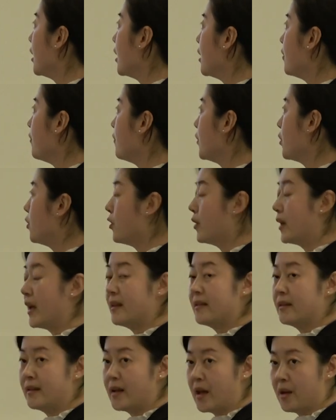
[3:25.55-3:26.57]
If you look
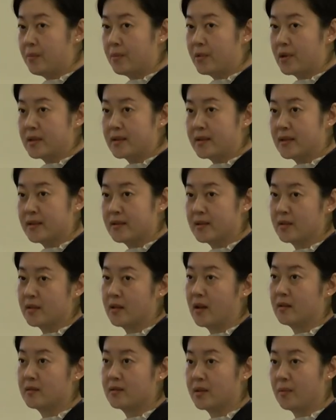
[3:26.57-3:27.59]
at the numbers, this is
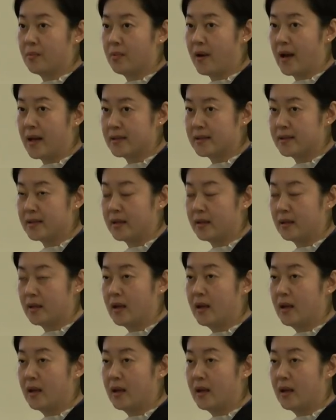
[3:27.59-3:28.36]
not surprising.